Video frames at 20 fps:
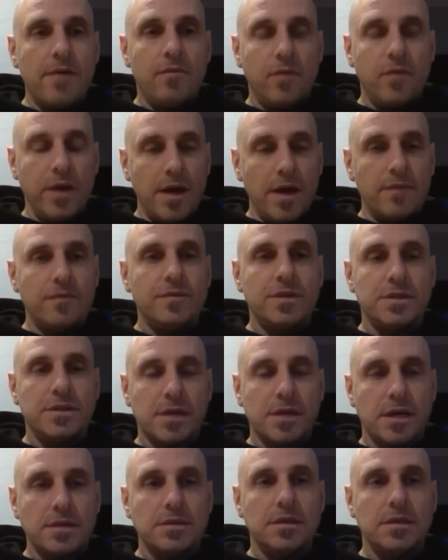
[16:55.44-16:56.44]
We have
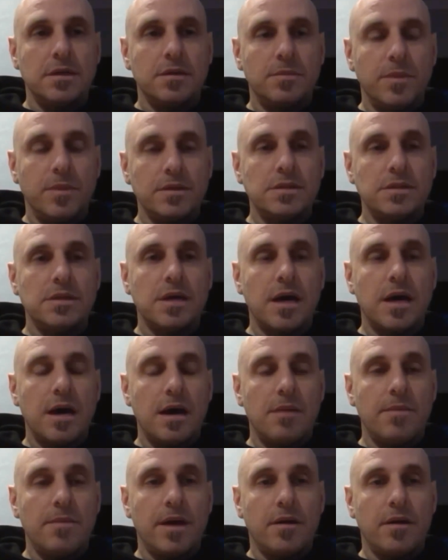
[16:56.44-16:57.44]
discussed it a bit,
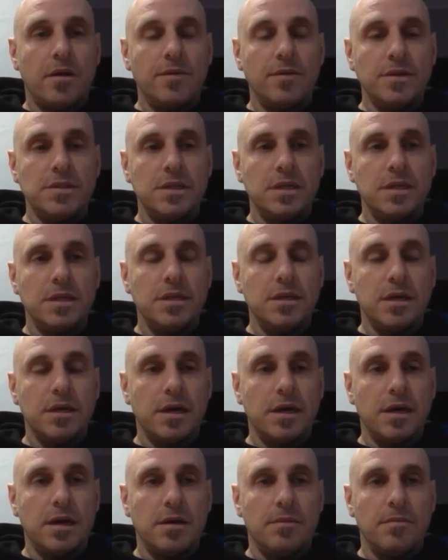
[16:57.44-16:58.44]
and obviously
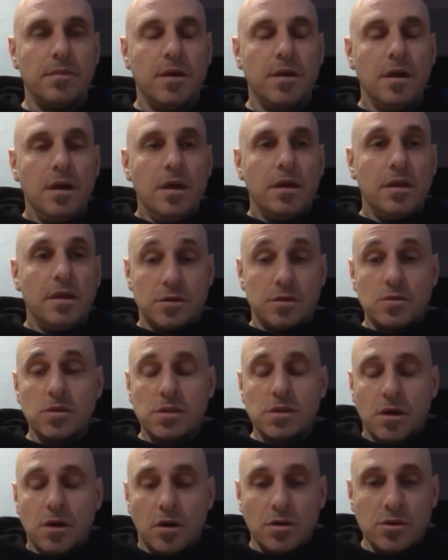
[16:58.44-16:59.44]
this
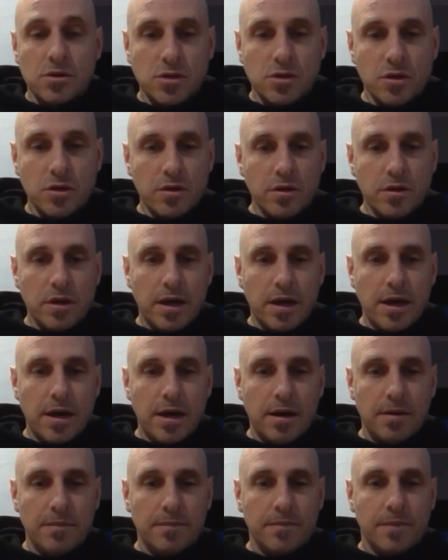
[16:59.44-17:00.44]
was a
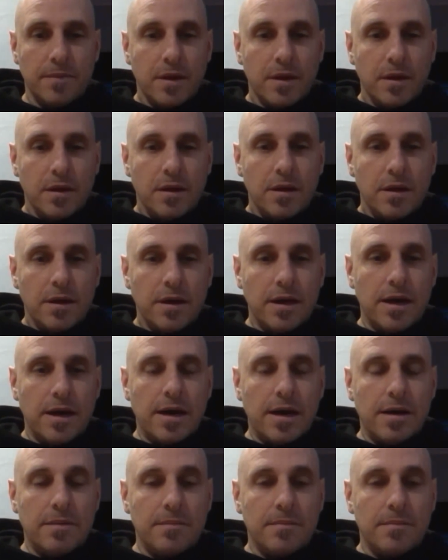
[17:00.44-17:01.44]
concern.
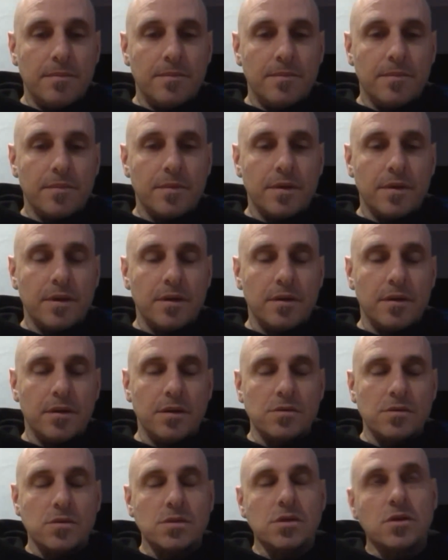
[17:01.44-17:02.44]

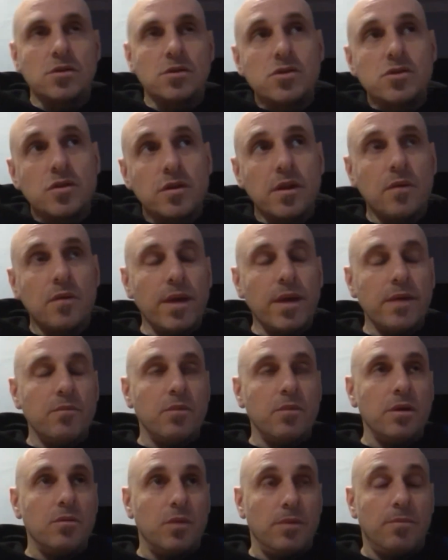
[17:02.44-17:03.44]
This was a concern that
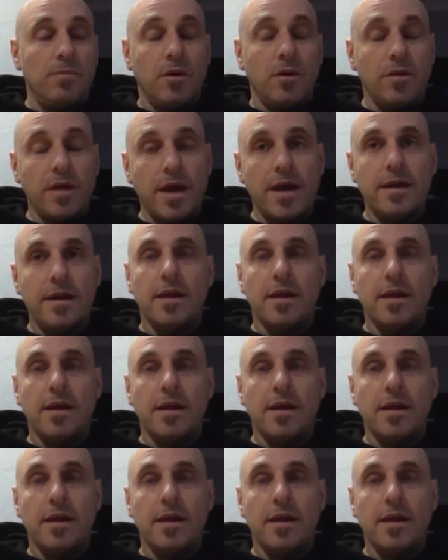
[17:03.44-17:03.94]
we both had,